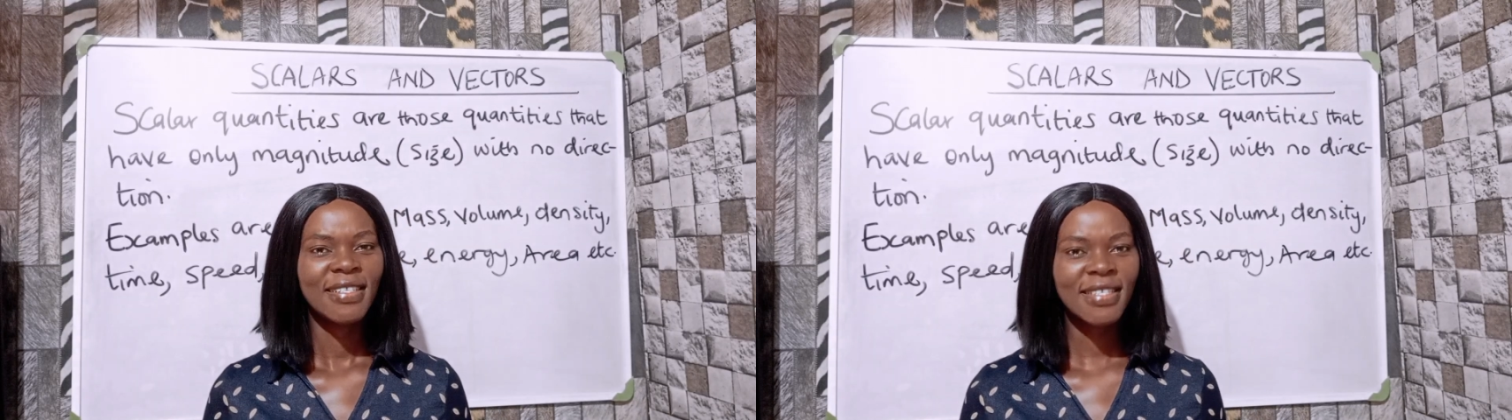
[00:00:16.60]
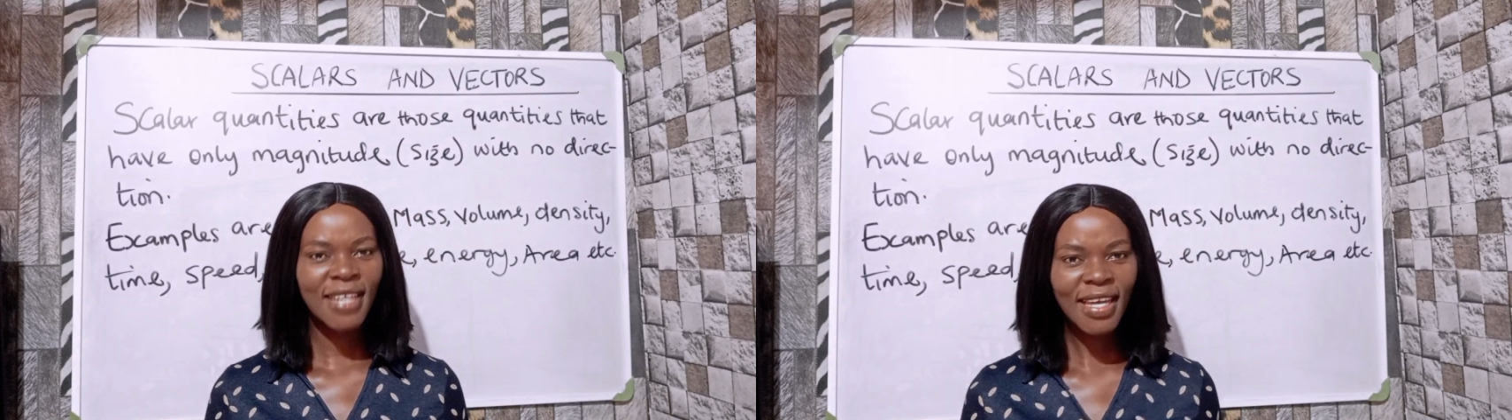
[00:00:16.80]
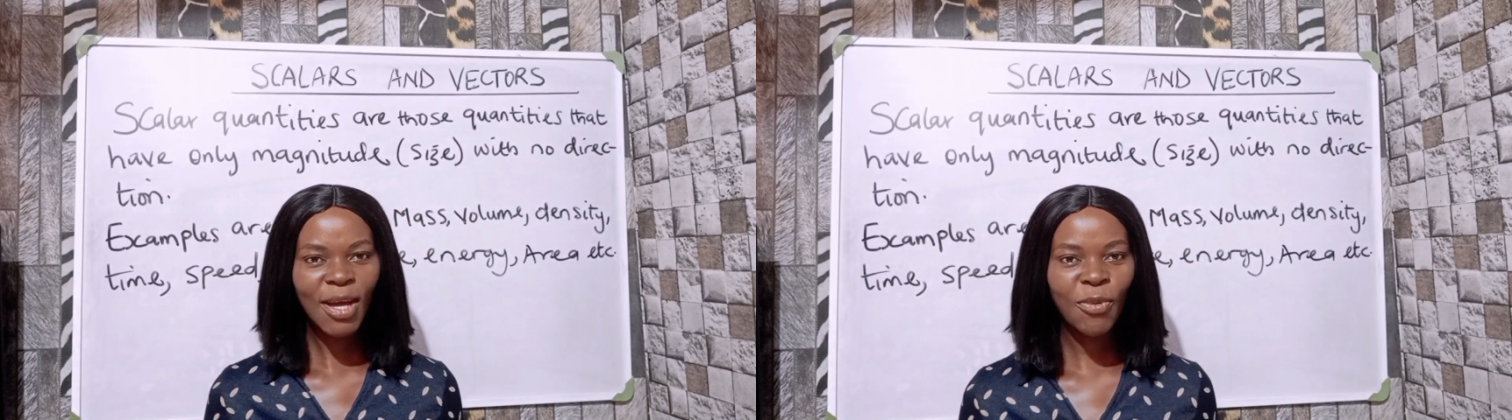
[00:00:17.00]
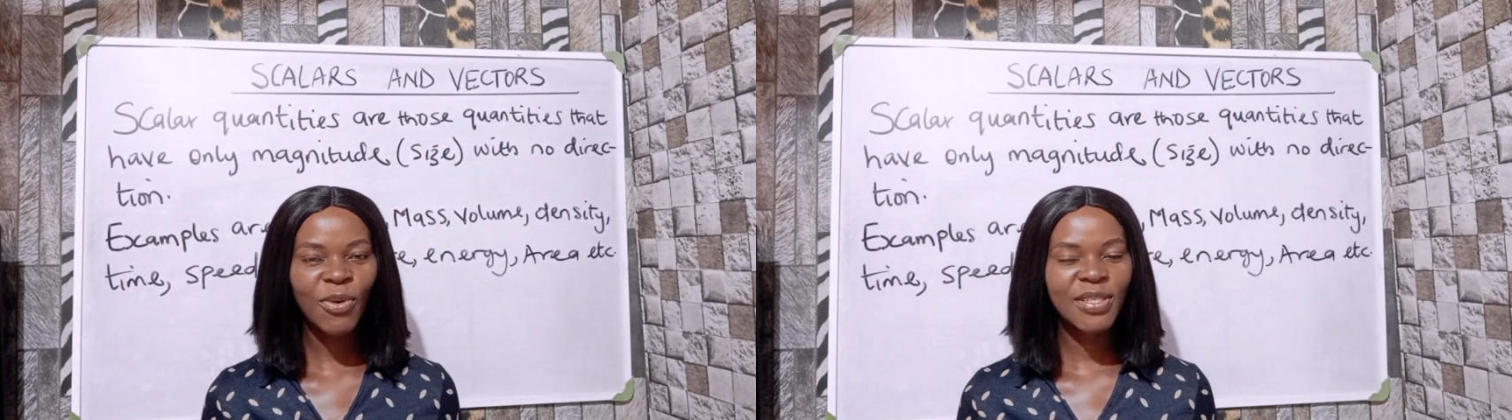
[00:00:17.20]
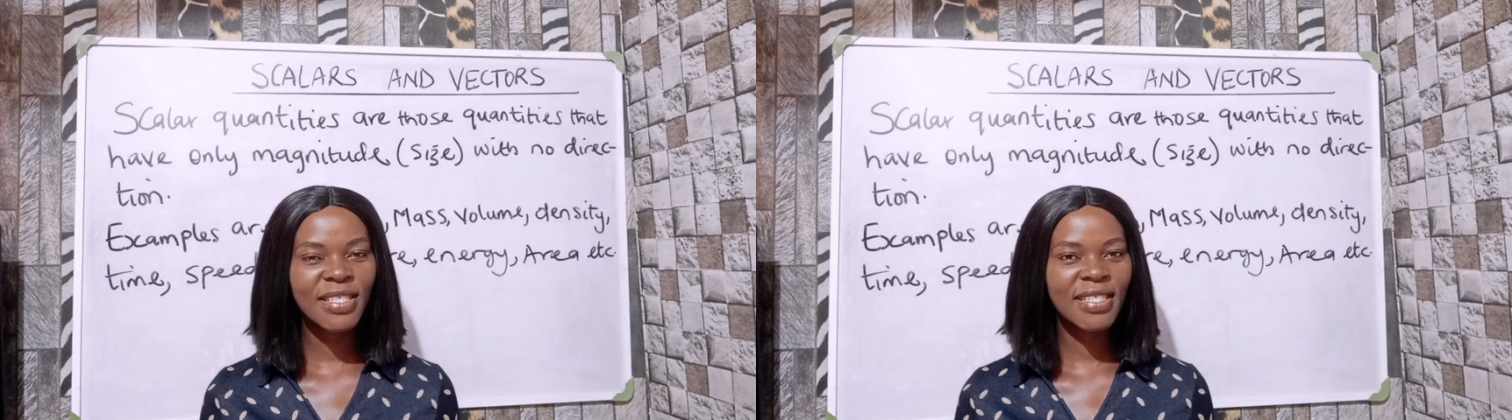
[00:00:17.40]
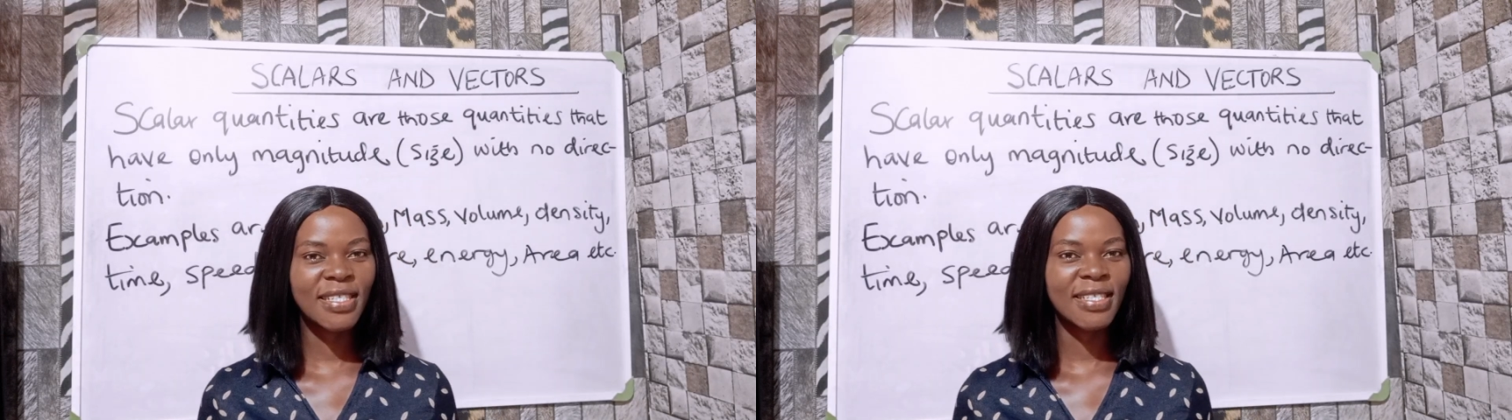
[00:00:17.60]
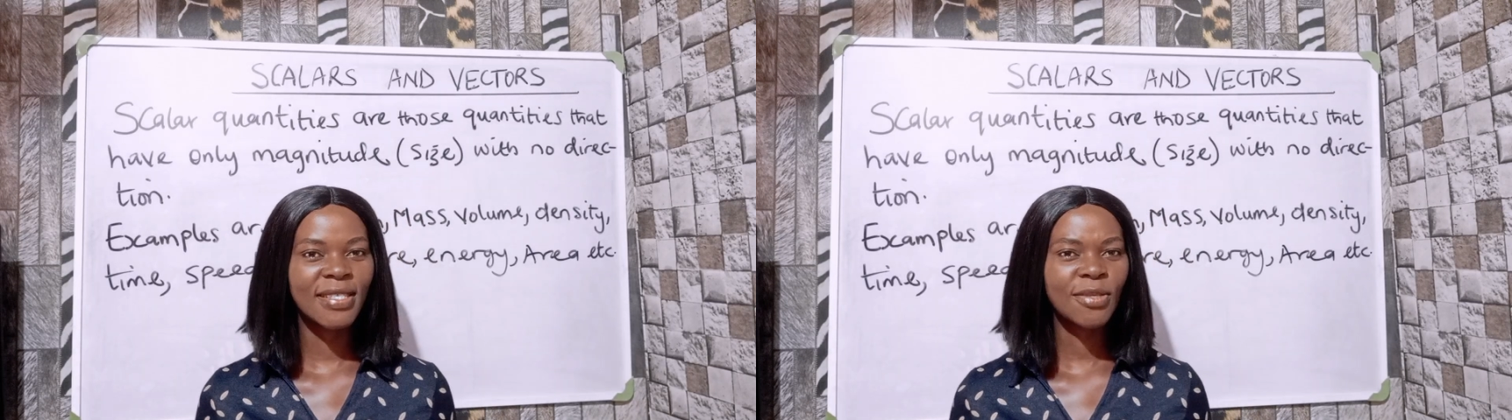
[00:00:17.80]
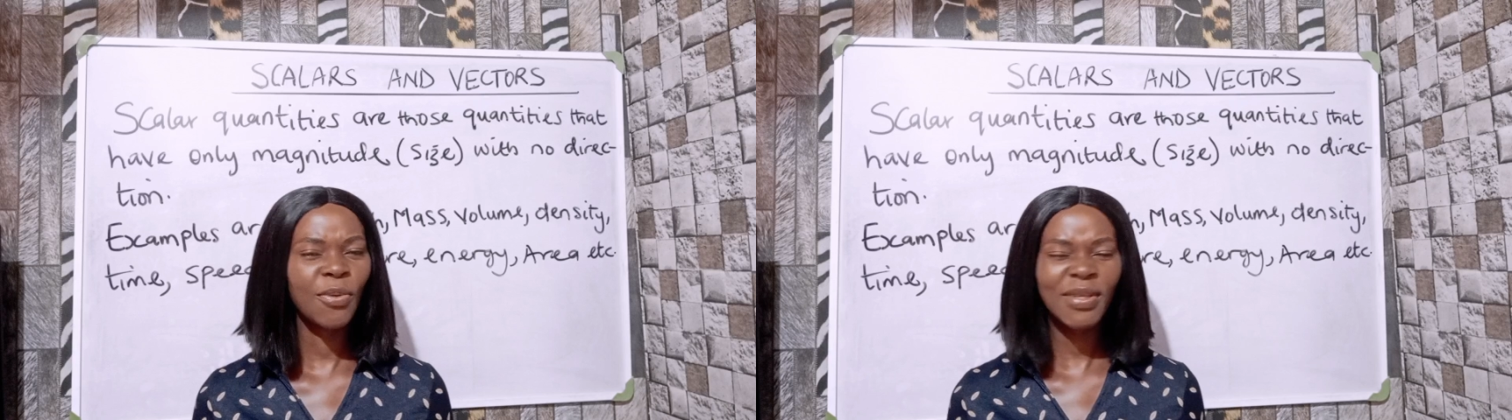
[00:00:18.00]
Scalar
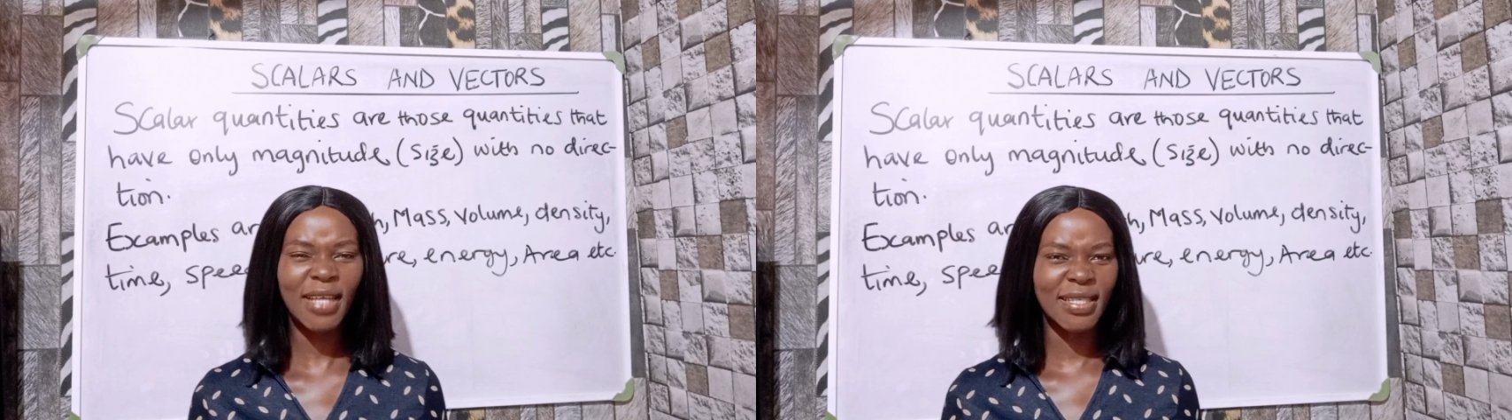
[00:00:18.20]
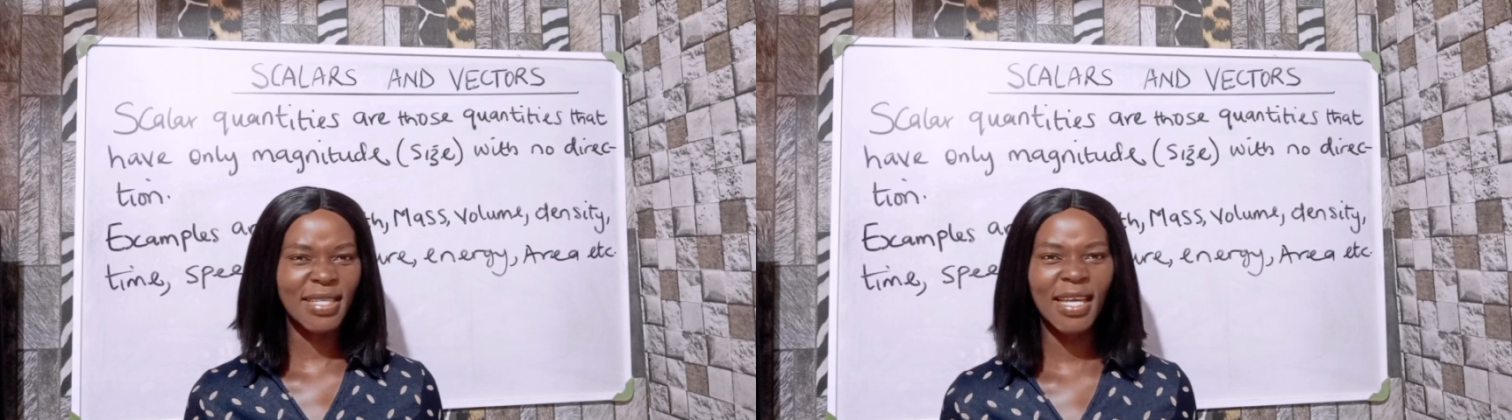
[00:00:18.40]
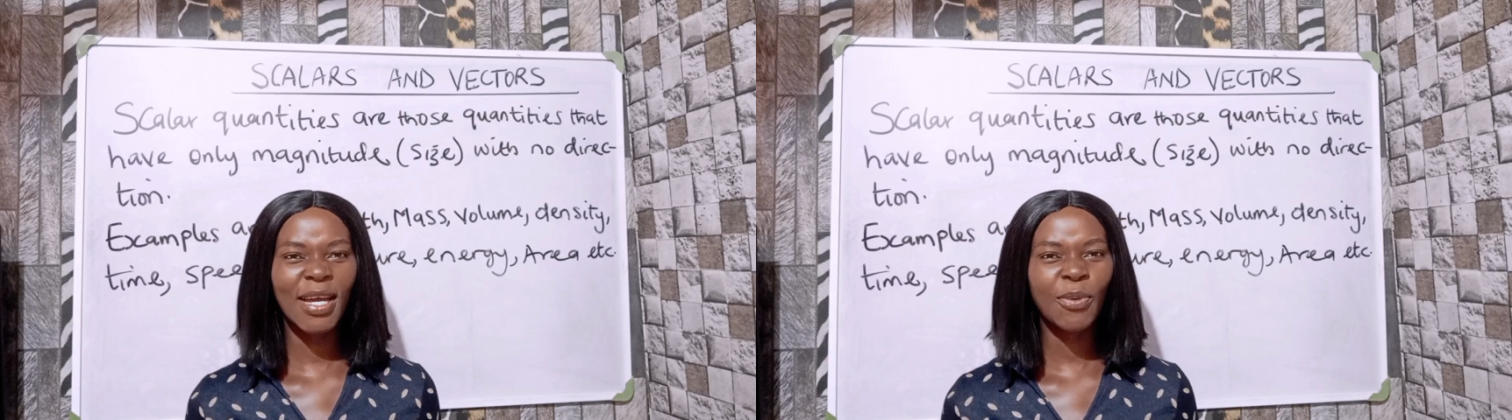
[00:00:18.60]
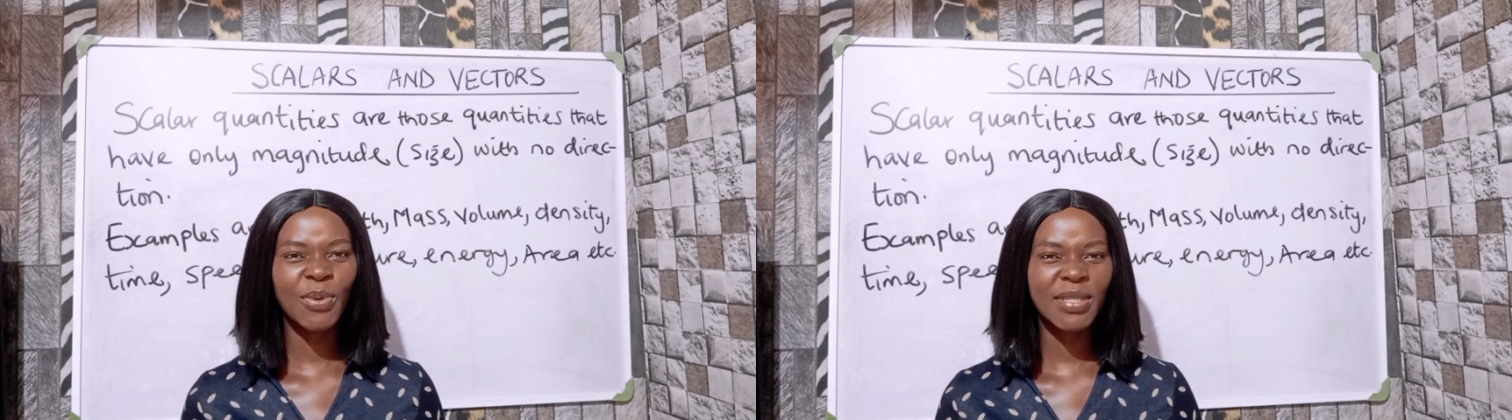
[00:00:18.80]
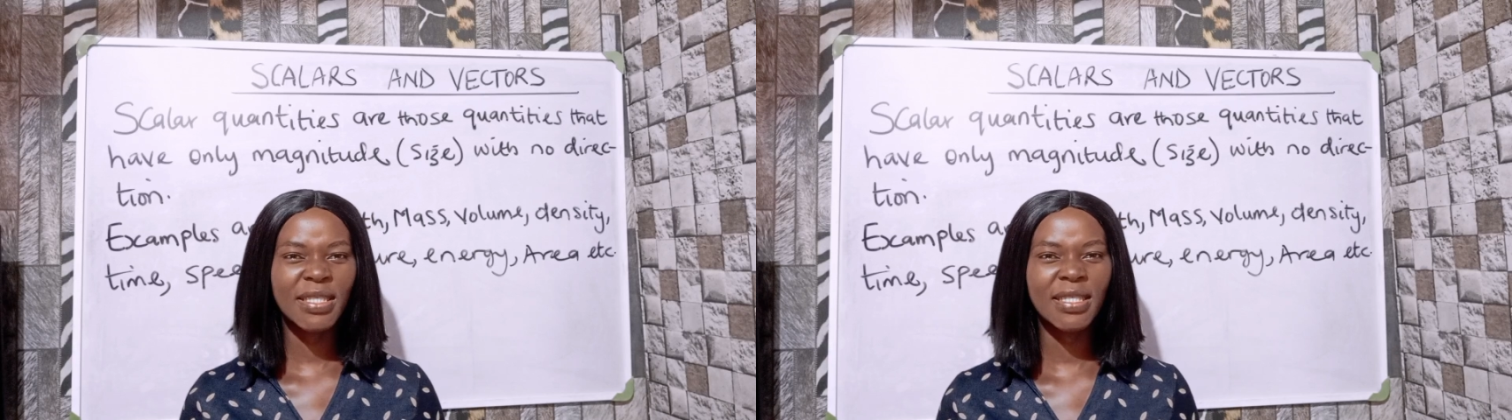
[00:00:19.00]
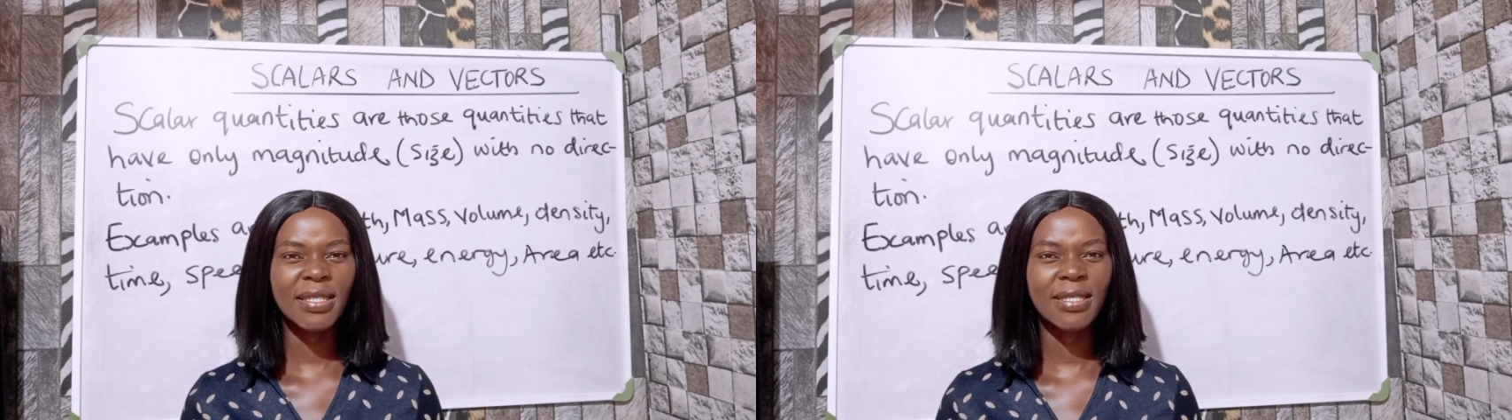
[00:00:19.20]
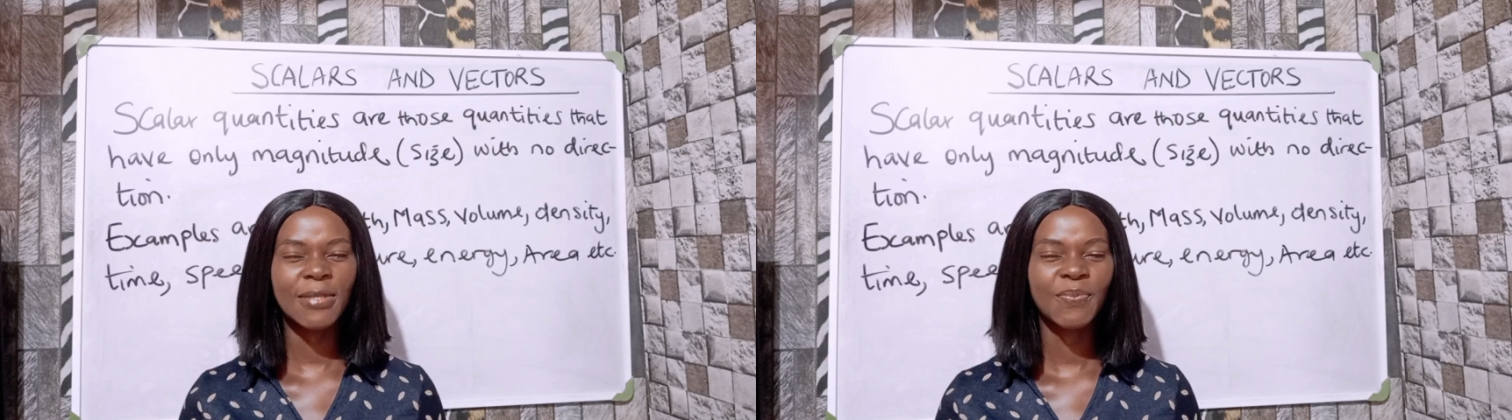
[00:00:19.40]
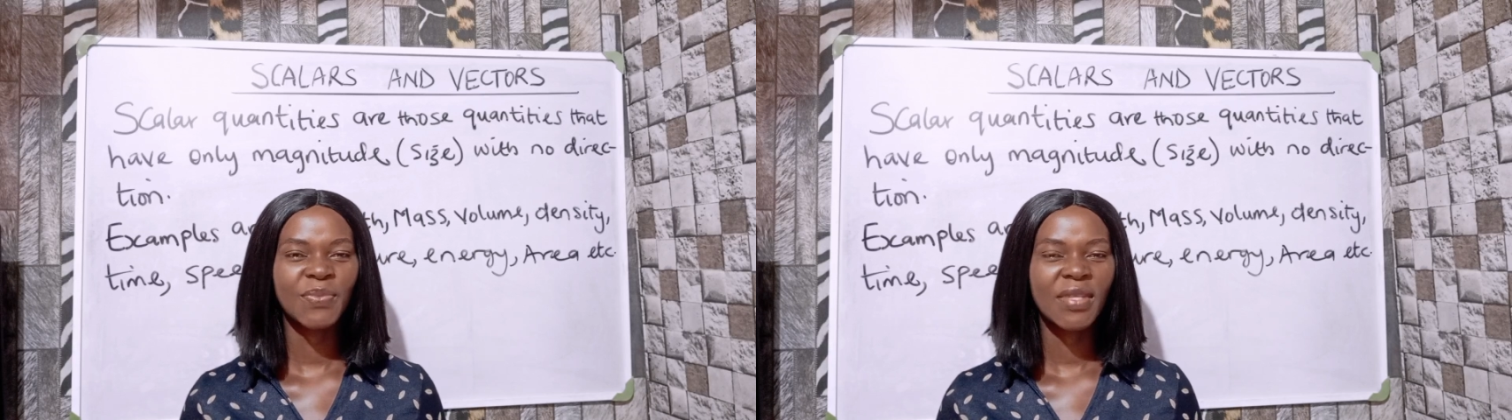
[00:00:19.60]
quantities. So what are scalar quantities?